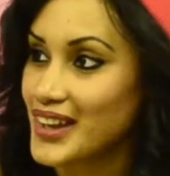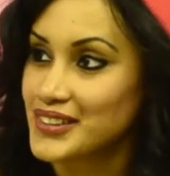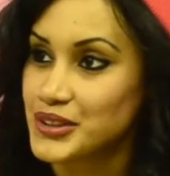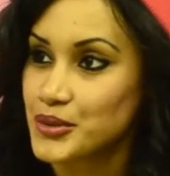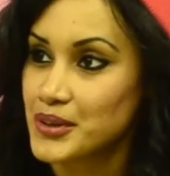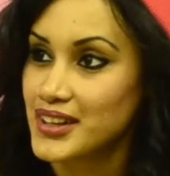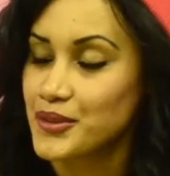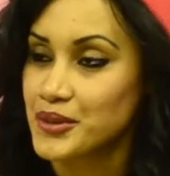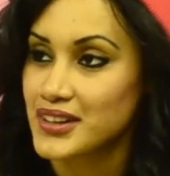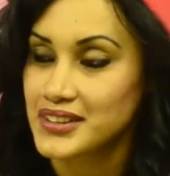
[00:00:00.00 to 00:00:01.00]
You know what? I
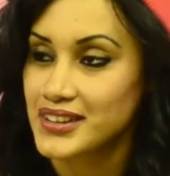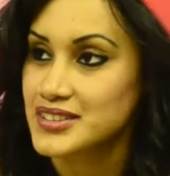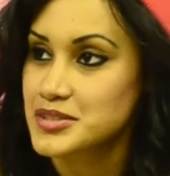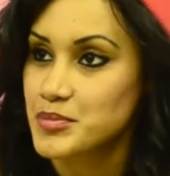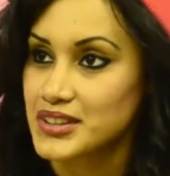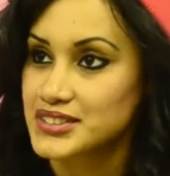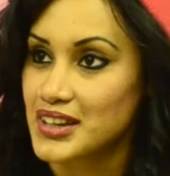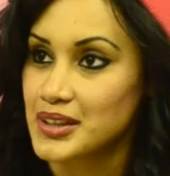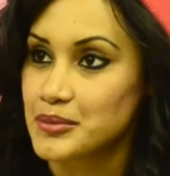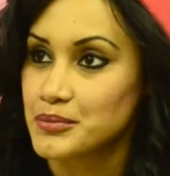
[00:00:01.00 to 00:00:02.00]
rarely get spare
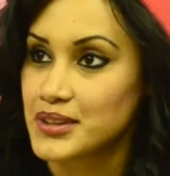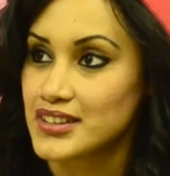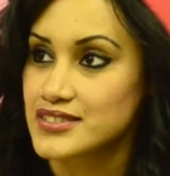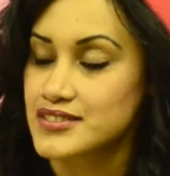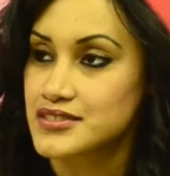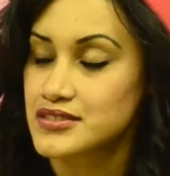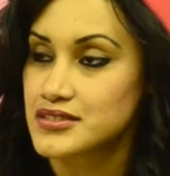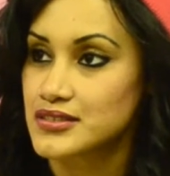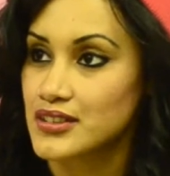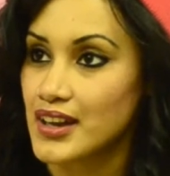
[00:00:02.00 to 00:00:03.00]
time because
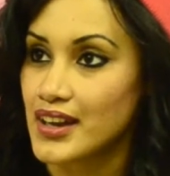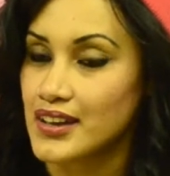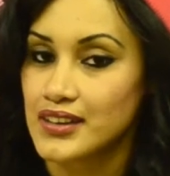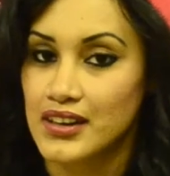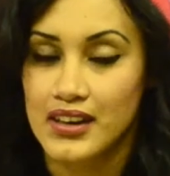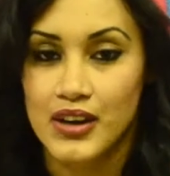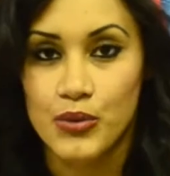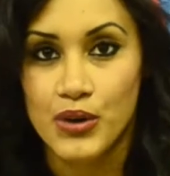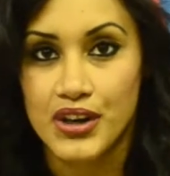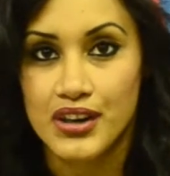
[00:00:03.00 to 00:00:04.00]
I
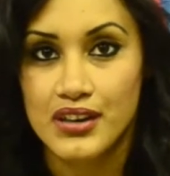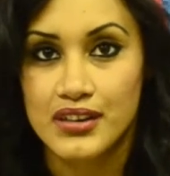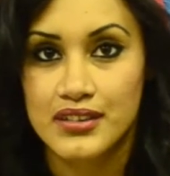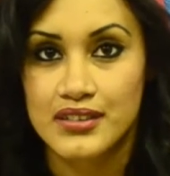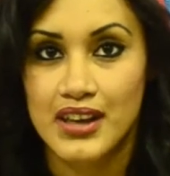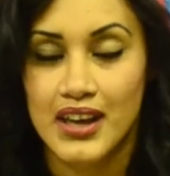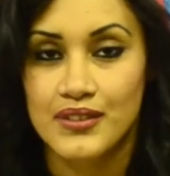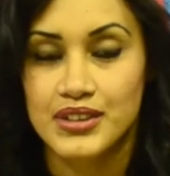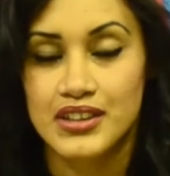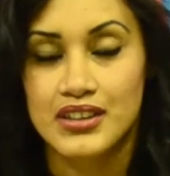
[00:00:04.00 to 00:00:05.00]
work. I have
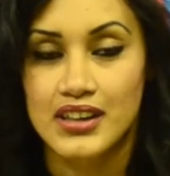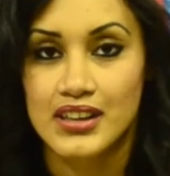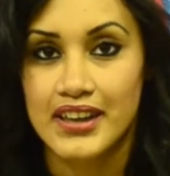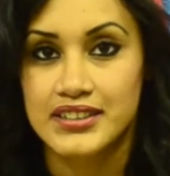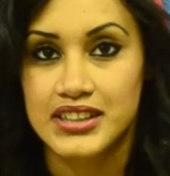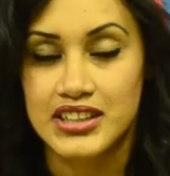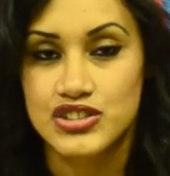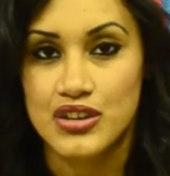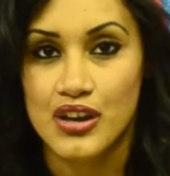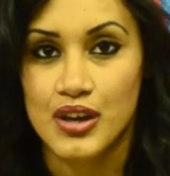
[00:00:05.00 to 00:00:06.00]
like a day
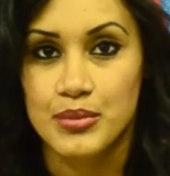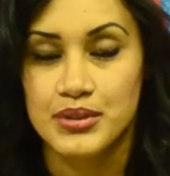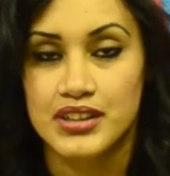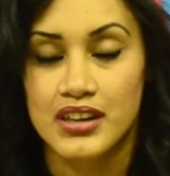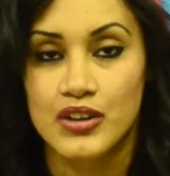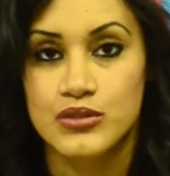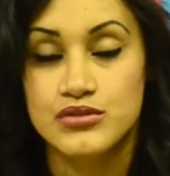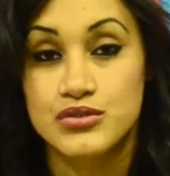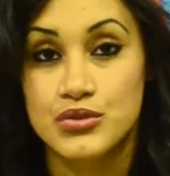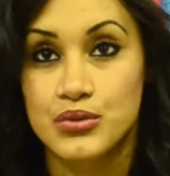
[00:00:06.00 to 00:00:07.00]
job, and then I go to
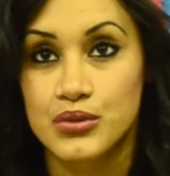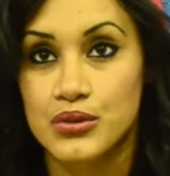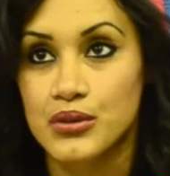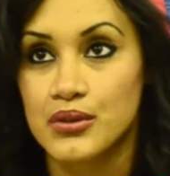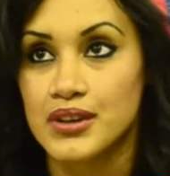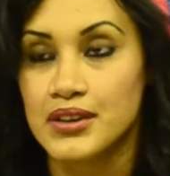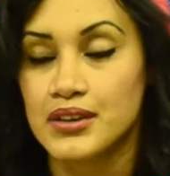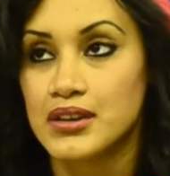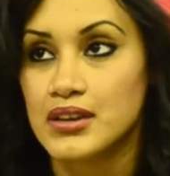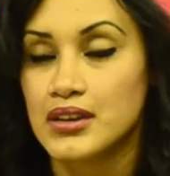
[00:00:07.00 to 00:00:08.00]
school, and
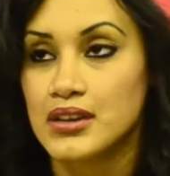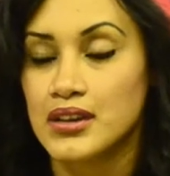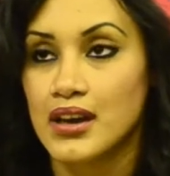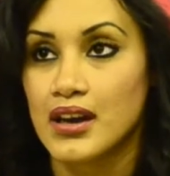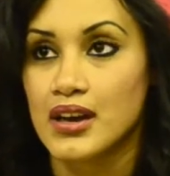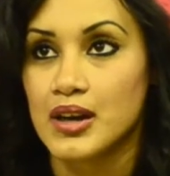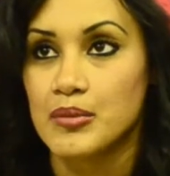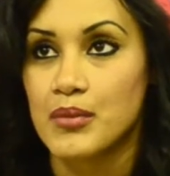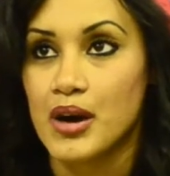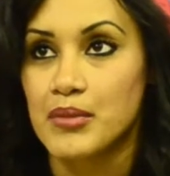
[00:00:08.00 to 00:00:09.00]

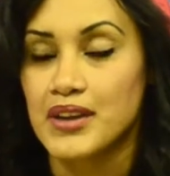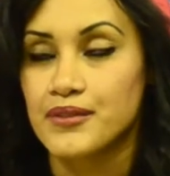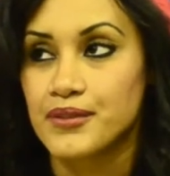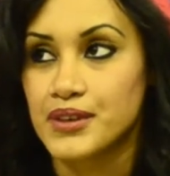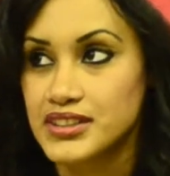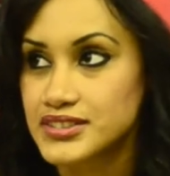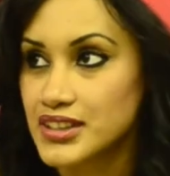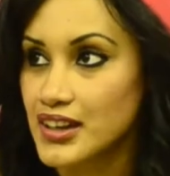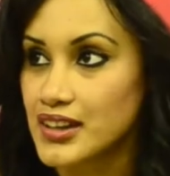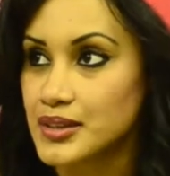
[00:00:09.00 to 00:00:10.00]
on my free
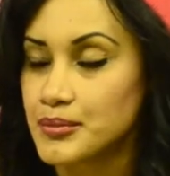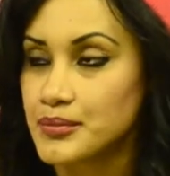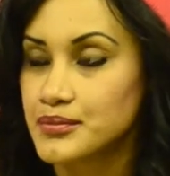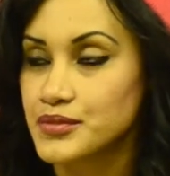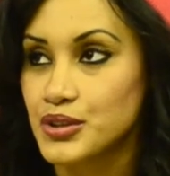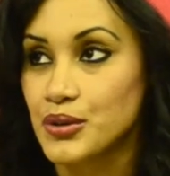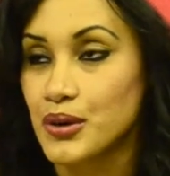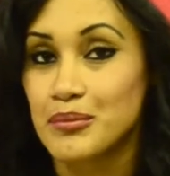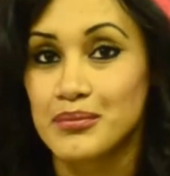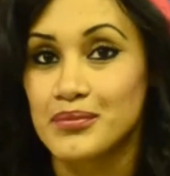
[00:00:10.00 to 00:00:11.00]
time, you know,
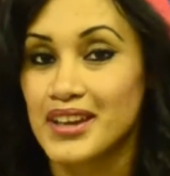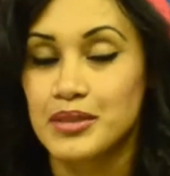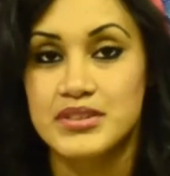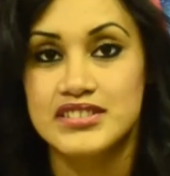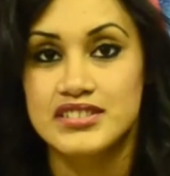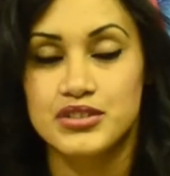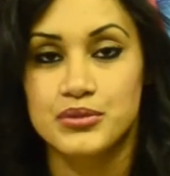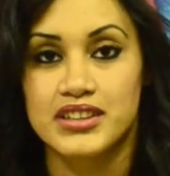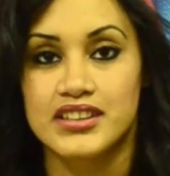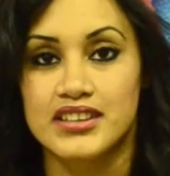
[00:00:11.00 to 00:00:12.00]
I'm like busy
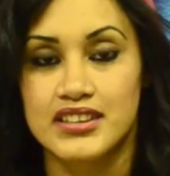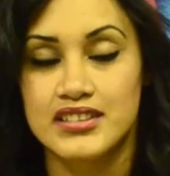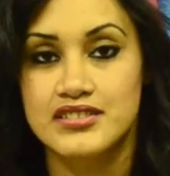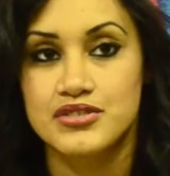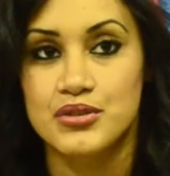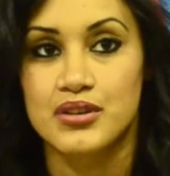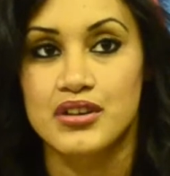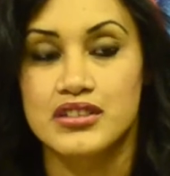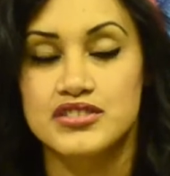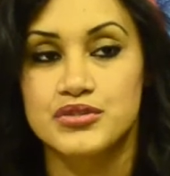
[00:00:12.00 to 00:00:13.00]
doing gigs
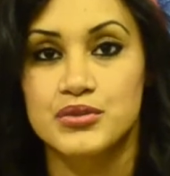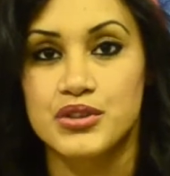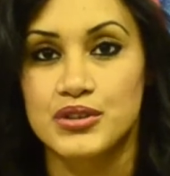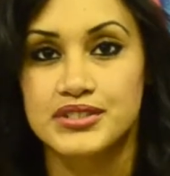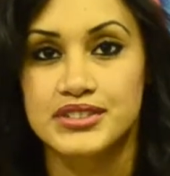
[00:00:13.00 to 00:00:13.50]
or studio